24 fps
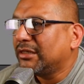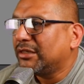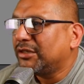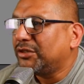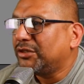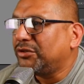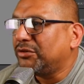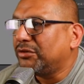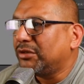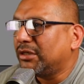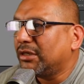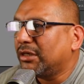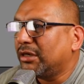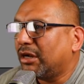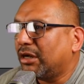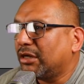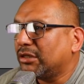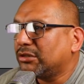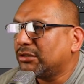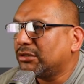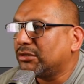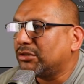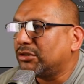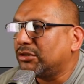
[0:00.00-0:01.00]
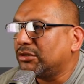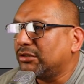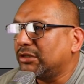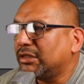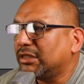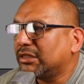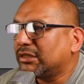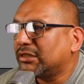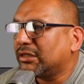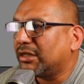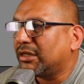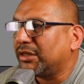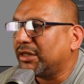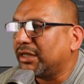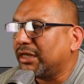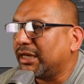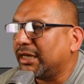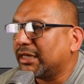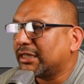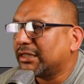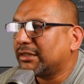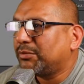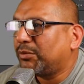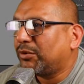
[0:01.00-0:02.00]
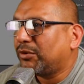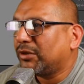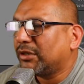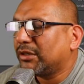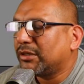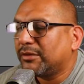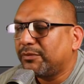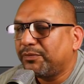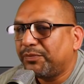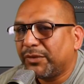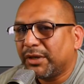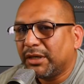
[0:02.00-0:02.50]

You can also do this on the export,